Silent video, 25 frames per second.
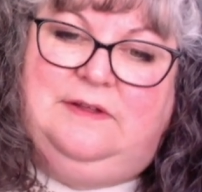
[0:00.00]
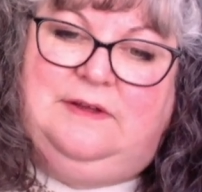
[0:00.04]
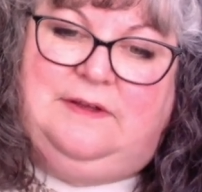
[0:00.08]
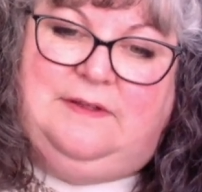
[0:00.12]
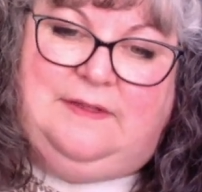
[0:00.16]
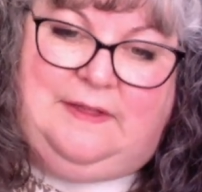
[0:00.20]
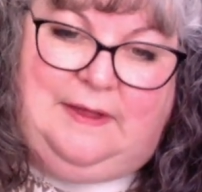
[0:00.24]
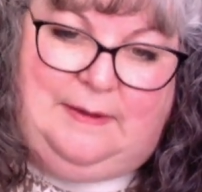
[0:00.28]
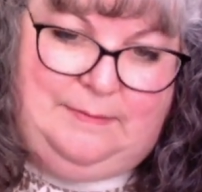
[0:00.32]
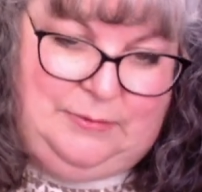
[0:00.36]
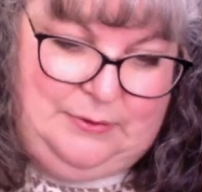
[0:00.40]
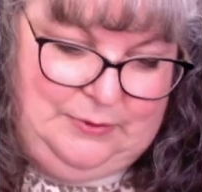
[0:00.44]

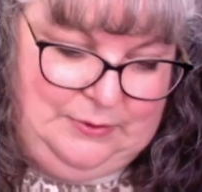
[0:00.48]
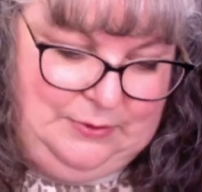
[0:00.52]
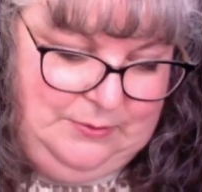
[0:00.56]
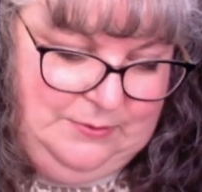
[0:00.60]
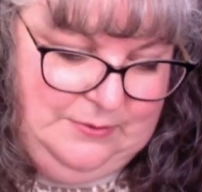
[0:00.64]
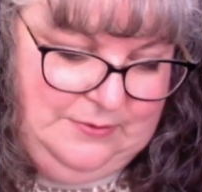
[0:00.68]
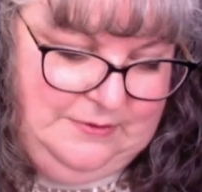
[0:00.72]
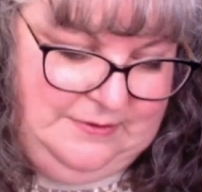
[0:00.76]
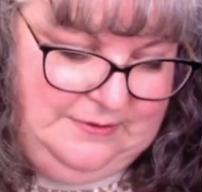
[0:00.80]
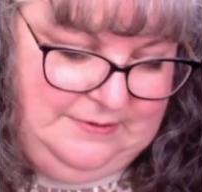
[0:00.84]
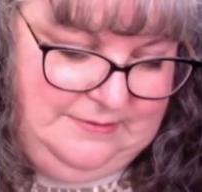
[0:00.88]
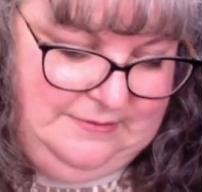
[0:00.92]
That blue
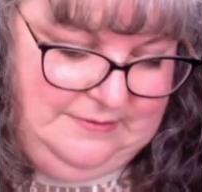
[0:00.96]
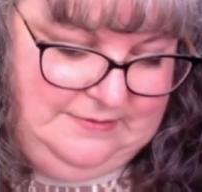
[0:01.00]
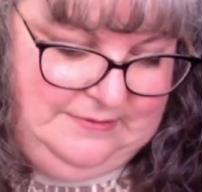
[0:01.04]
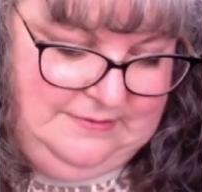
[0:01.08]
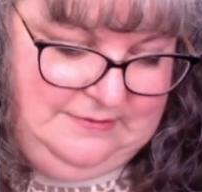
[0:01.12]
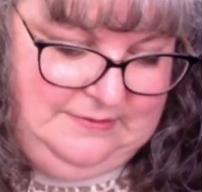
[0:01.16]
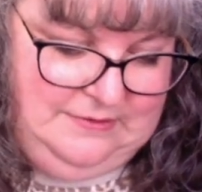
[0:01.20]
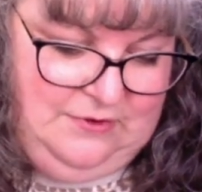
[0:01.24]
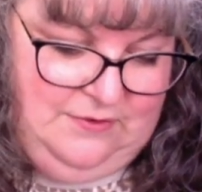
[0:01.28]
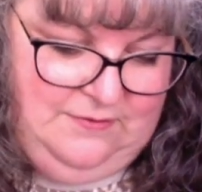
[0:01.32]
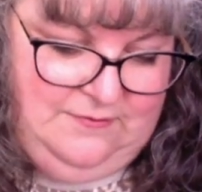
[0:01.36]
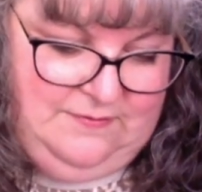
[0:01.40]
with the
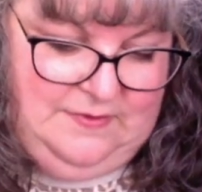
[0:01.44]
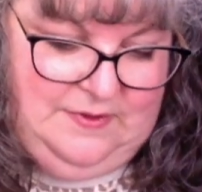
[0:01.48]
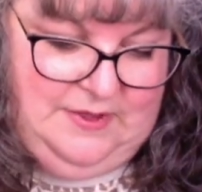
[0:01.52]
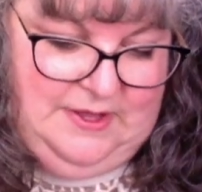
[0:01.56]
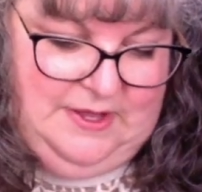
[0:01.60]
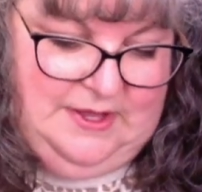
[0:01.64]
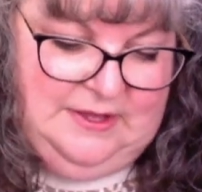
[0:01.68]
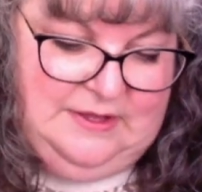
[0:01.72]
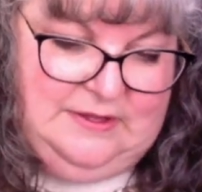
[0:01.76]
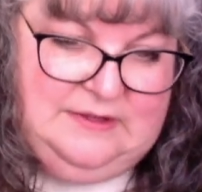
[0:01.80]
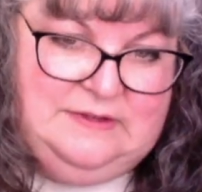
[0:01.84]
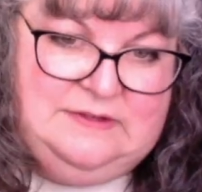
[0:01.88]

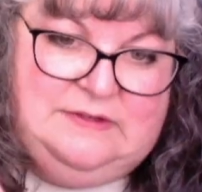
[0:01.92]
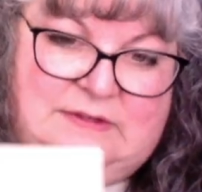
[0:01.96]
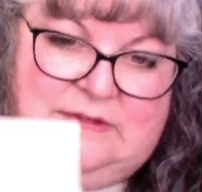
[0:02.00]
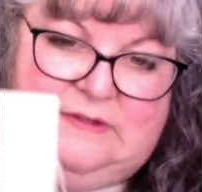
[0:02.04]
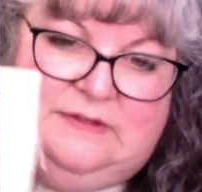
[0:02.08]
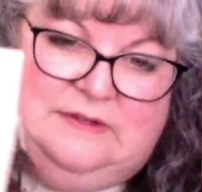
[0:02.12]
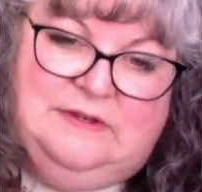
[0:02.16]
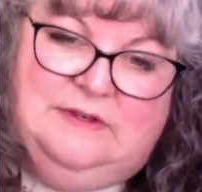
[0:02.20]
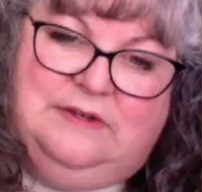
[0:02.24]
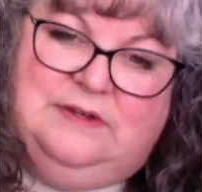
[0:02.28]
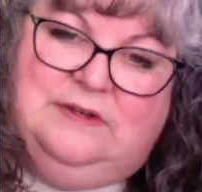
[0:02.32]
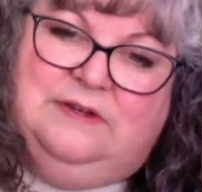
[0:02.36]
snowflakes.
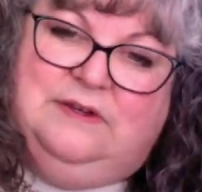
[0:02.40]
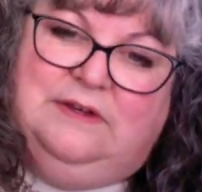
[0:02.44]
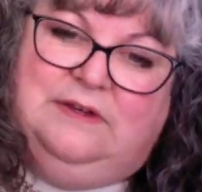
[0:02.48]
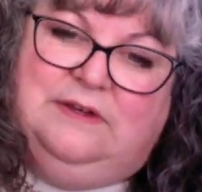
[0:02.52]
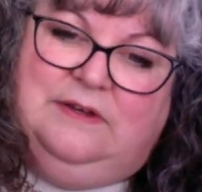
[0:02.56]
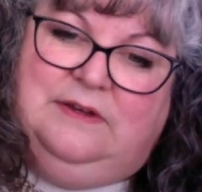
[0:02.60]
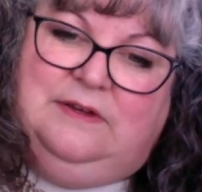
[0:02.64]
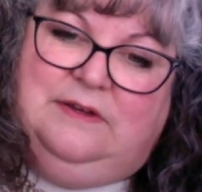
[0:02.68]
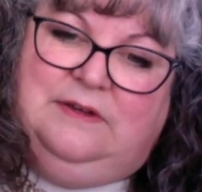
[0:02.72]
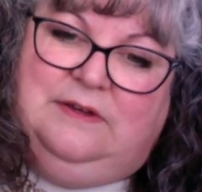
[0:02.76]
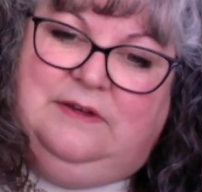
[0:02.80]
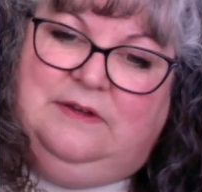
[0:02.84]

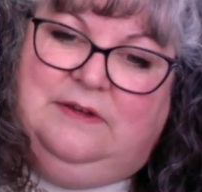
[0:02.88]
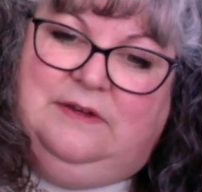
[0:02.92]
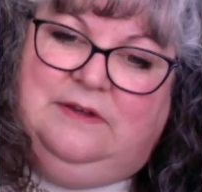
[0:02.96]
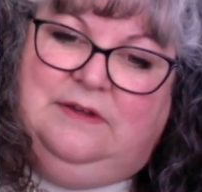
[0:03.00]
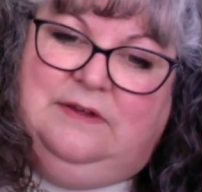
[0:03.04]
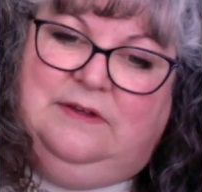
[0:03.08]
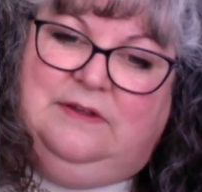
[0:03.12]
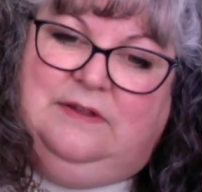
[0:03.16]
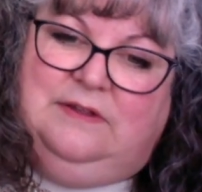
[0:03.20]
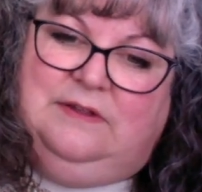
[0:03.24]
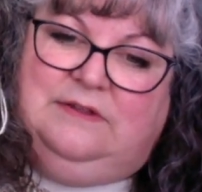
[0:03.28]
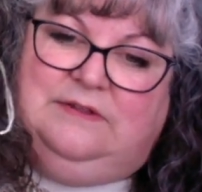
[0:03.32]

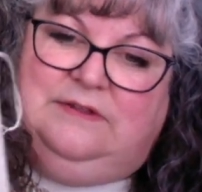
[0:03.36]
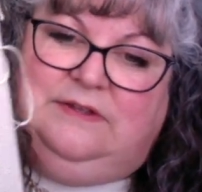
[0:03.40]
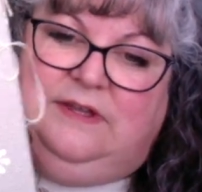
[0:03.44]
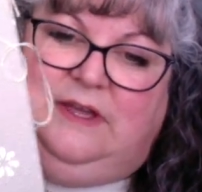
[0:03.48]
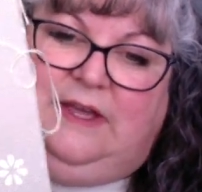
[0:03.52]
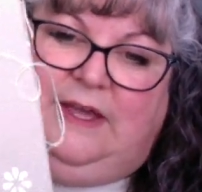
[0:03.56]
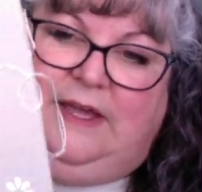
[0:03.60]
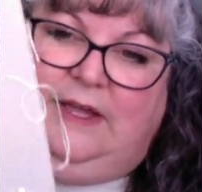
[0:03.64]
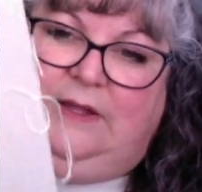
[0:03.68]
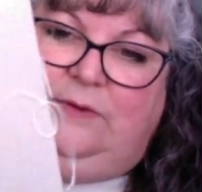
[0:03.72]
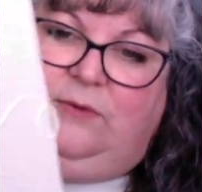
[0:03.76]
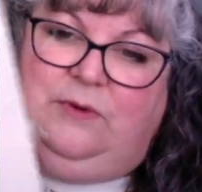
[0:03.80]
The
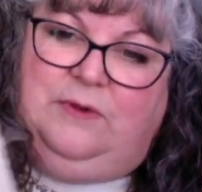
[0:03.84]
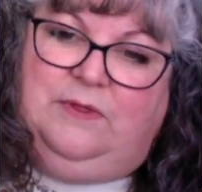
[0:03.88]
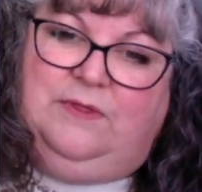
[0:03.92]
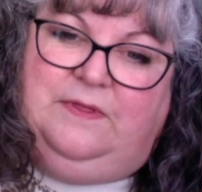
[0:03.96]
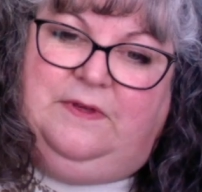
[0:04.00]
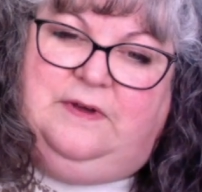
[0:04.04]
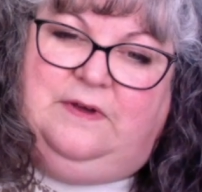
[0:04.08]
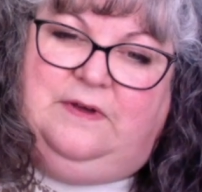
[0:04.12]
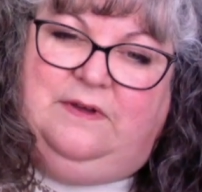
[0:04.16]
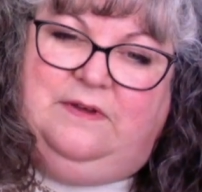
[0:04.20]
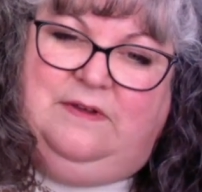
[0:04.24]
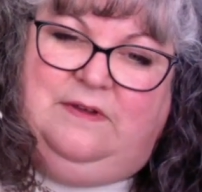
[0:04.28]
tan with
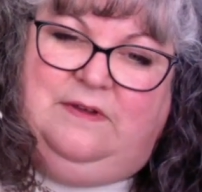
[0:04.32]
the...